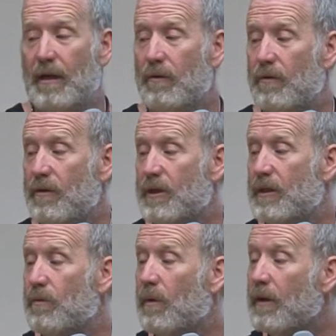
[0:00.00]
and grew
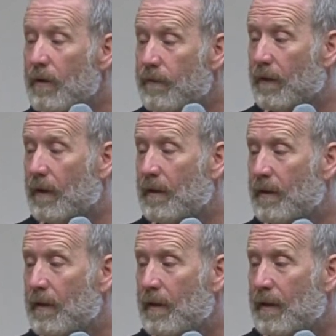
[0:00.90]
just wonderful.
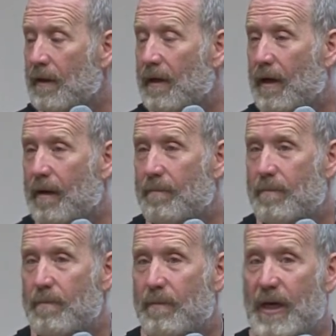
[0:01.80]
Um,
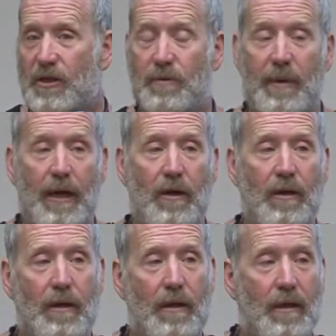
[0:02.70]
much better
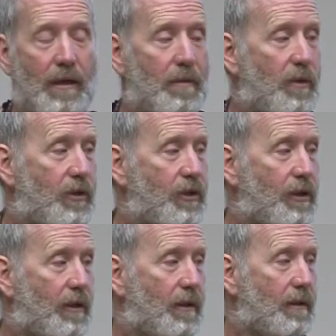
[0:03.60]
than the
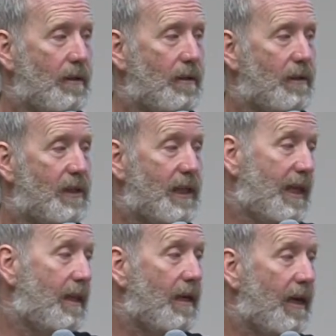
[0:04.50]
commercial
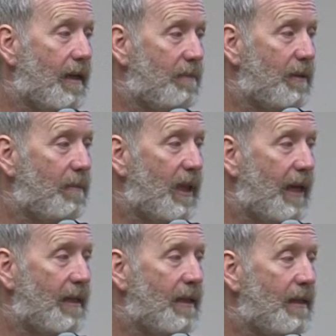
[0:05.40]
seed that I had been
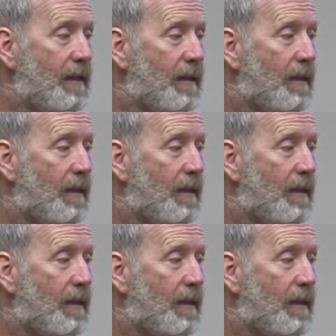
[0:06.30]
planting.